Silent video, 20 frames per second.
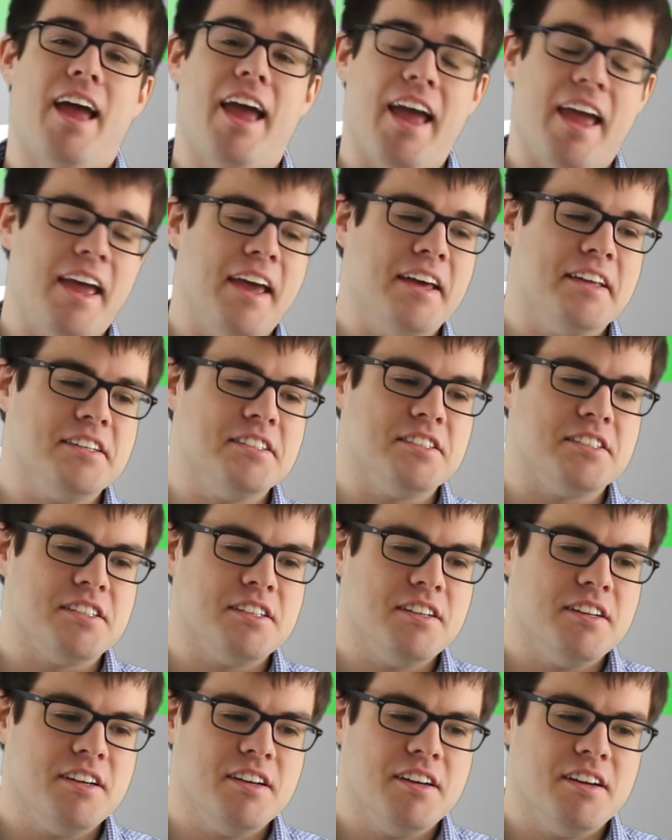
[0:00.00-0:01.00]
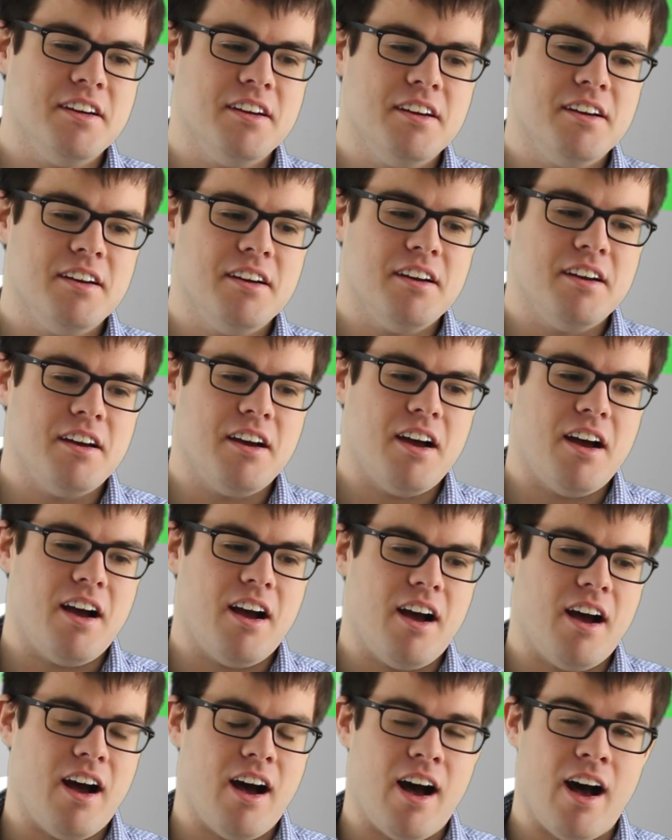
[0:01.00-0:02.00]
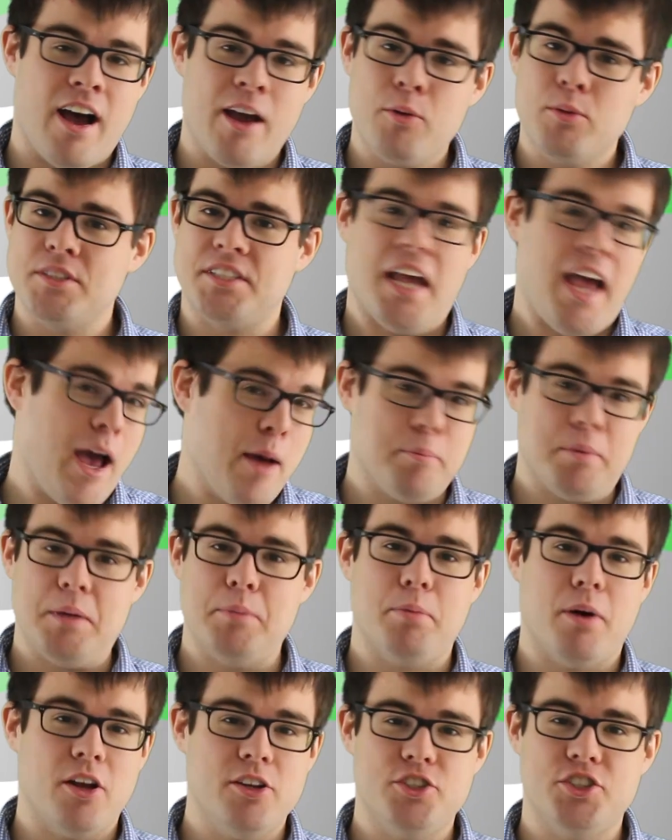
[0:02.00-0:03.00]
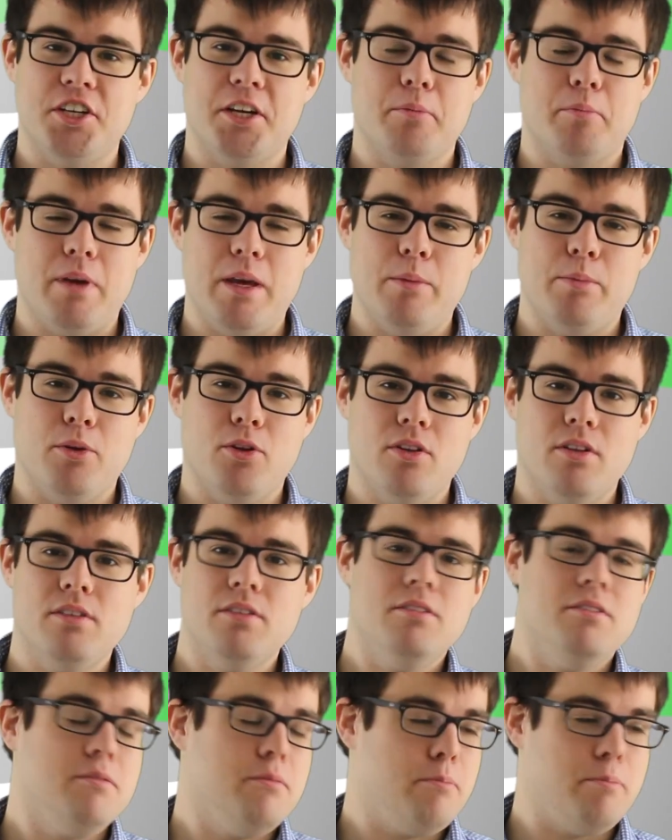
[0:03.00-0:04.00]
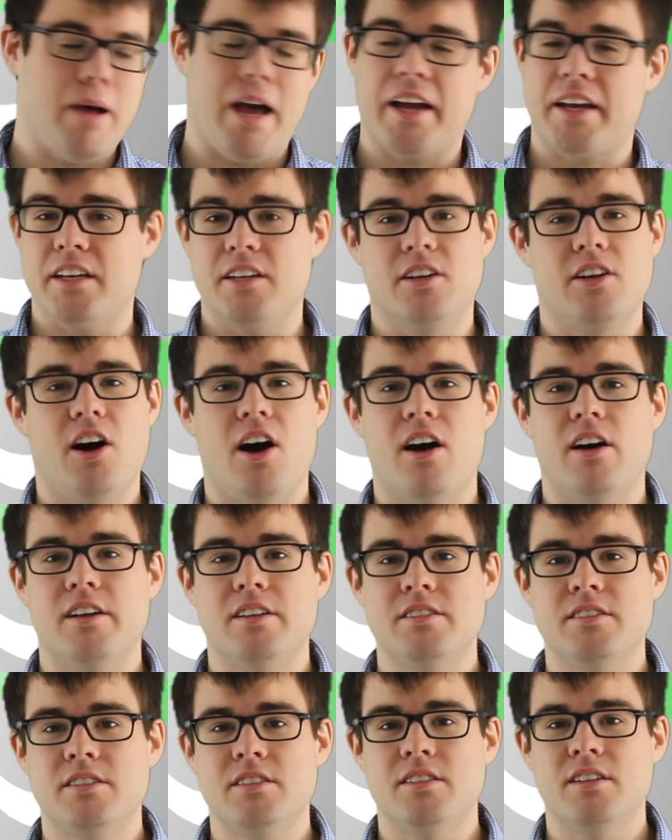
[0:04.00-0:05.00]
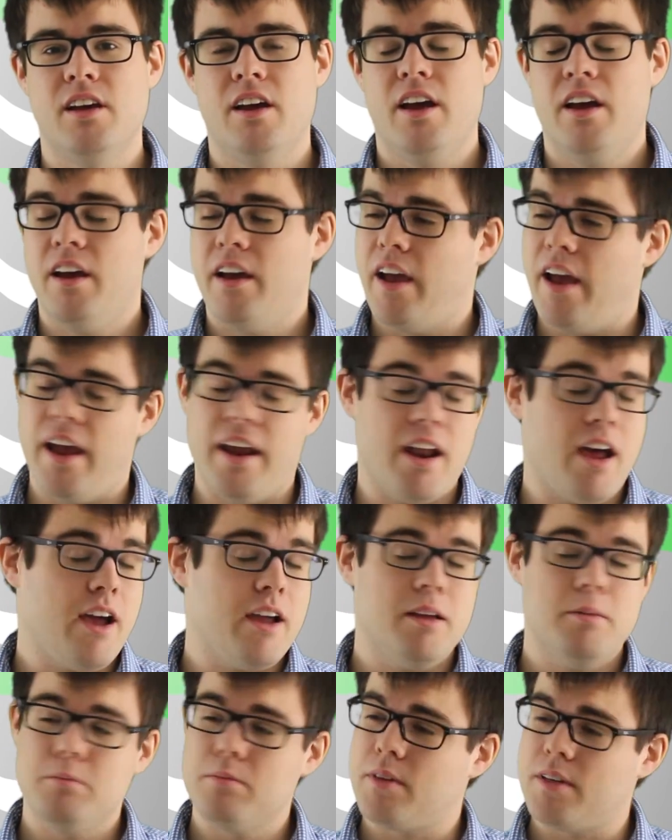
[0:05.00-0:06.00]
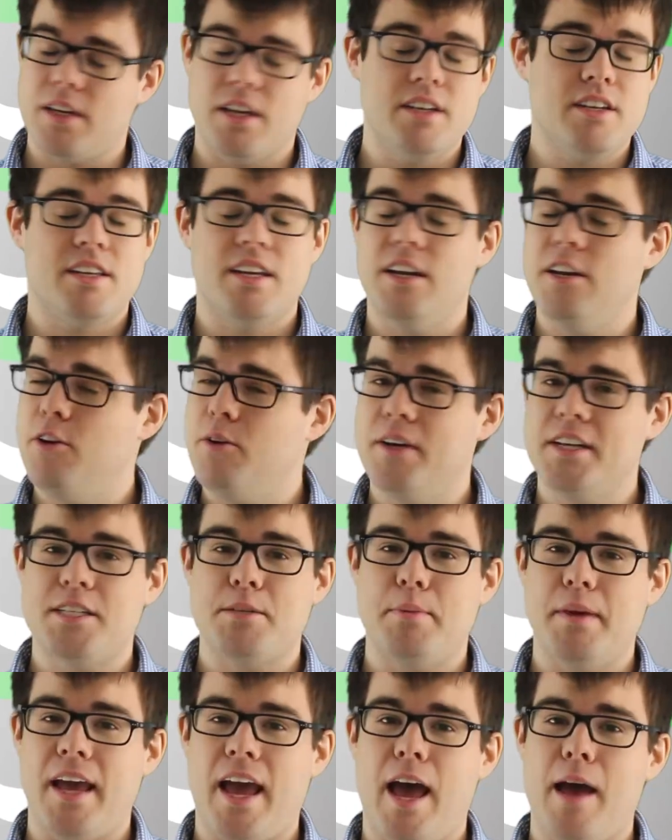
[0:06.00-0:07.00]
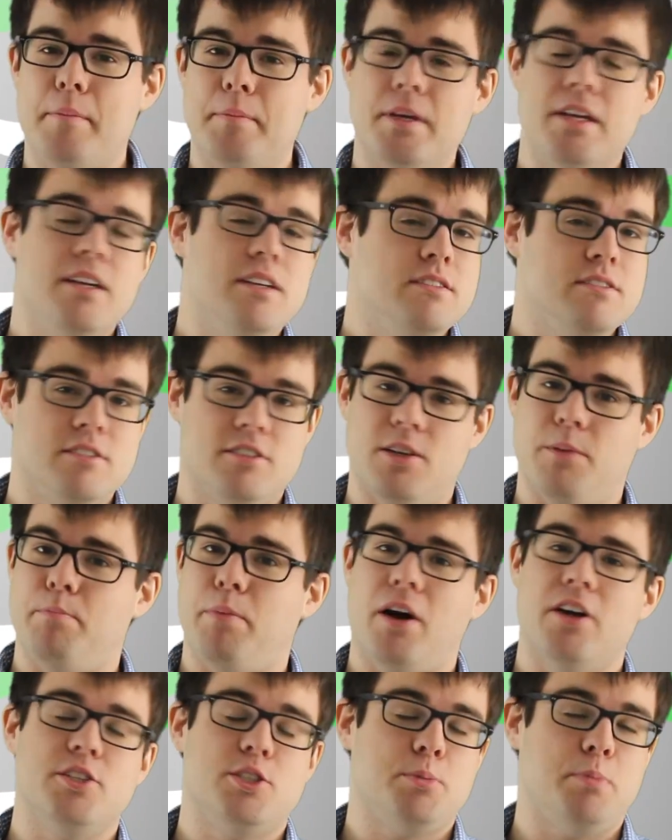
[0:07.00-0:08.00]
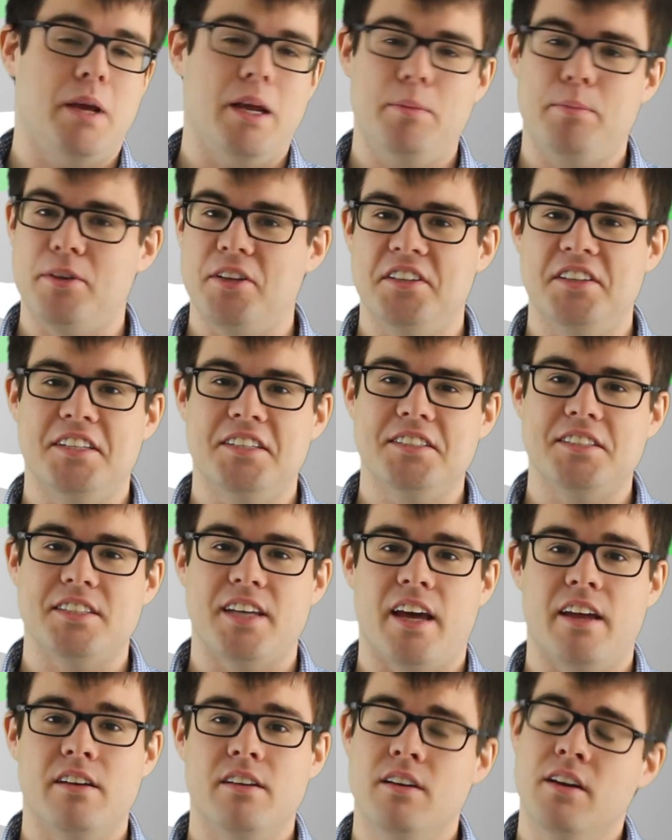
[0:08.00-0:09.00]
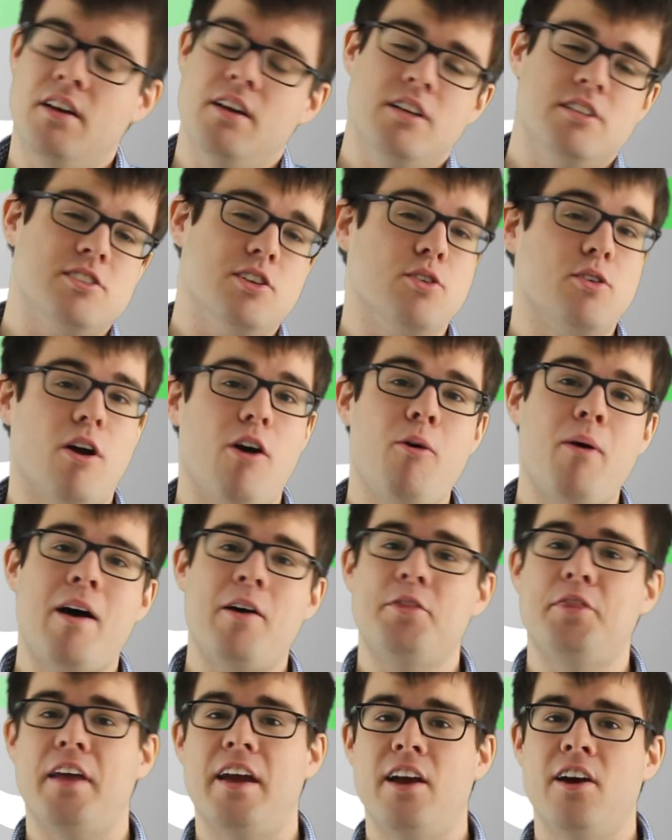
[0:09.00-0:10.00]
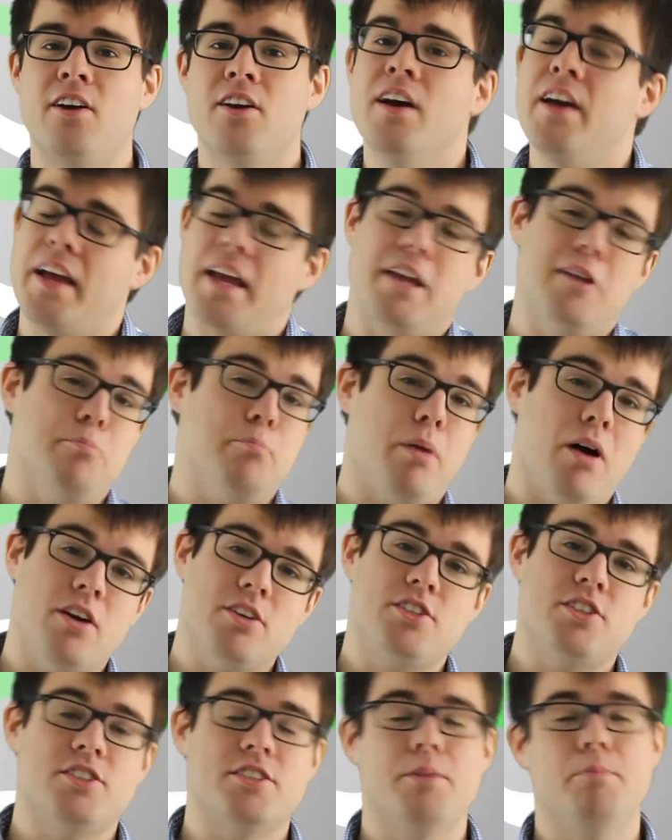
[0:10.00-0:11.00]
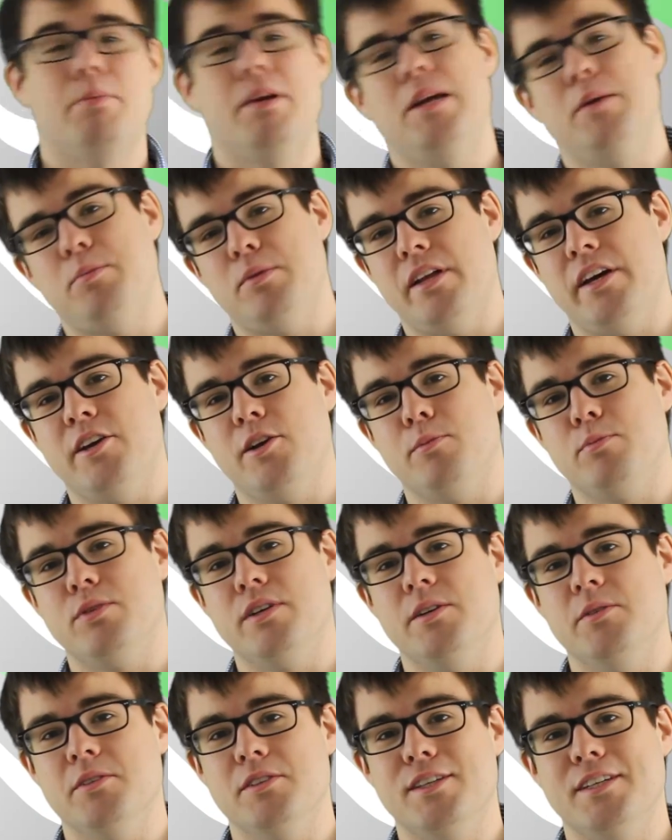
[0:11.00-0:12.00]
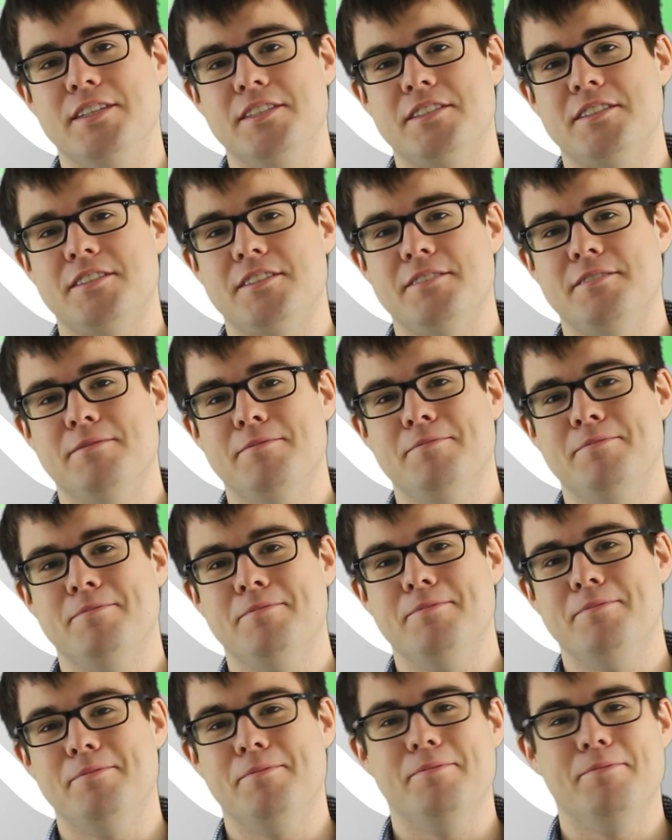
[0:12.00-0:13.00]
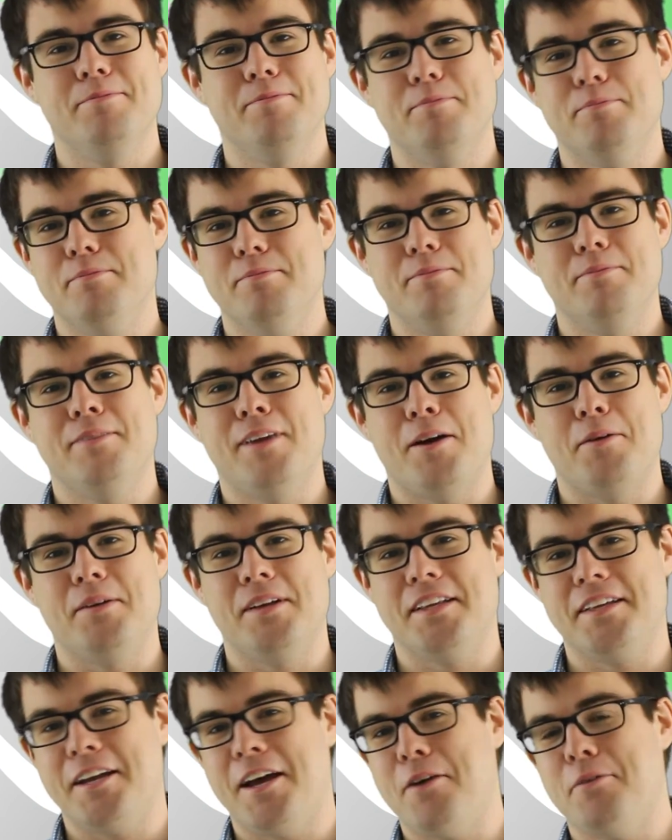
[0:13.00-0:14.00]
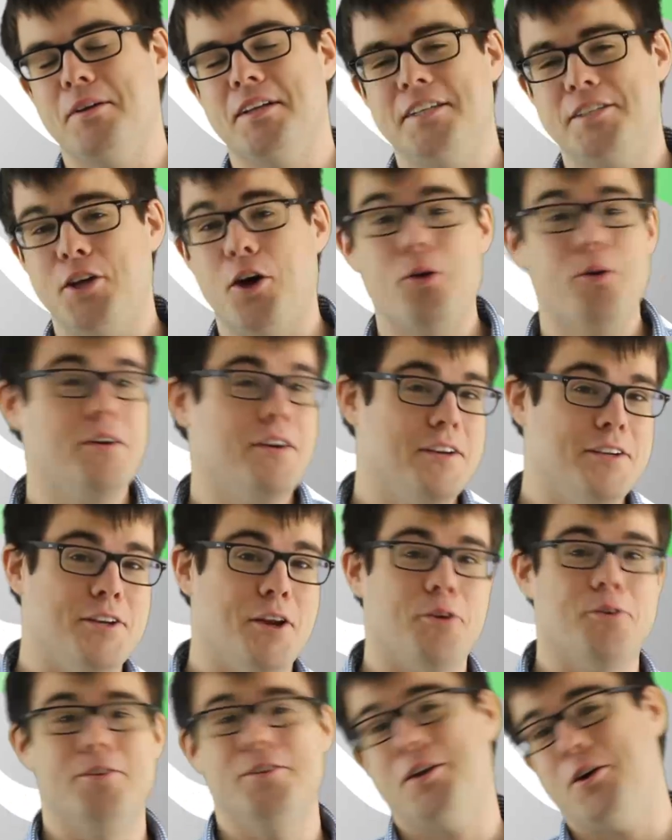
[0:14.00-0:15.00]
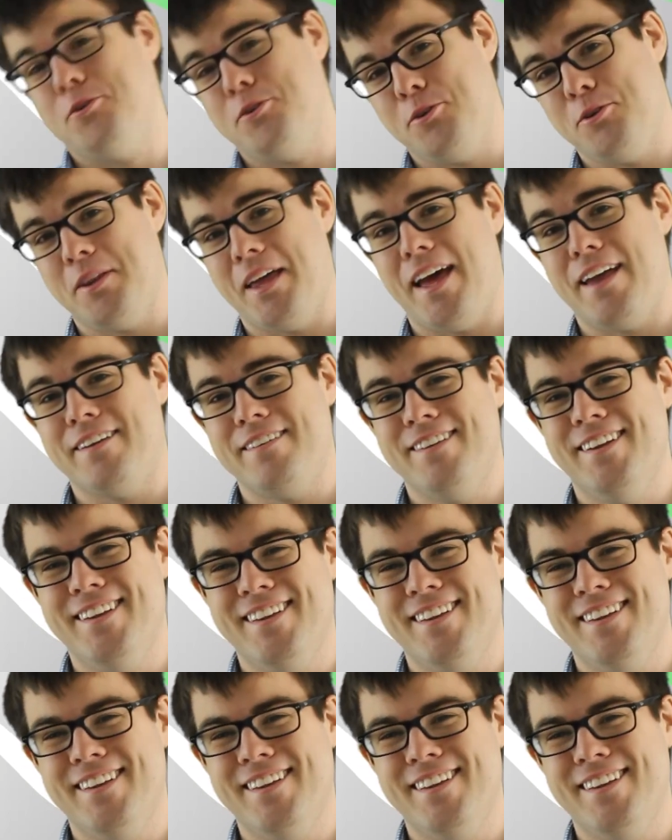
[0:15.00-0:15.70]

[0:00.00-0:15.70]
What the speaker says: and I was happy punching people back in cons, and I am continuing to be happy to punch people in this set. So go out there and punch some people at your pre-release. Not really. Don't do that.